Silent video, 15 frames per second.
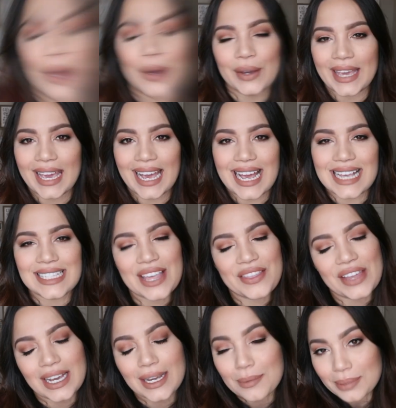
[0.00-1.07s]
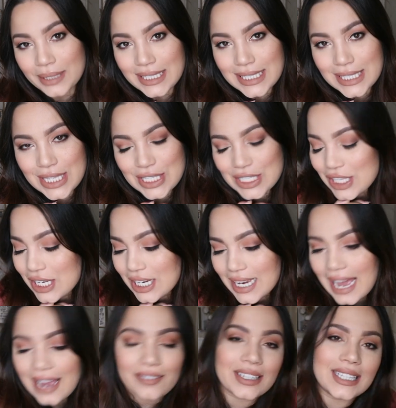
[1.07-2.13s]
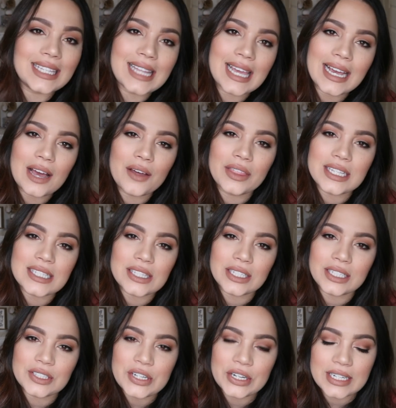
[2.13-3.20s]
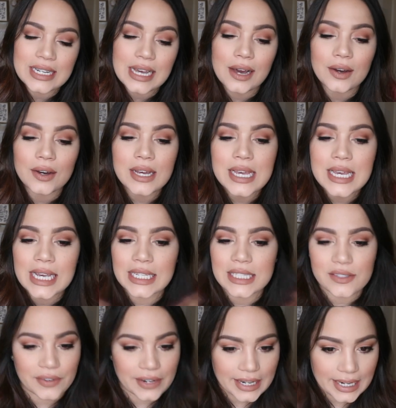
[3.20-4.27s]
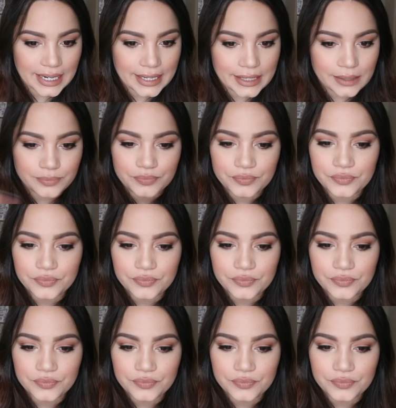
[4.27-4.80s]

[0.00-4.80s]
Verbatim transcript: Okay guys, that completes this look. I really like how this look turned out. It's very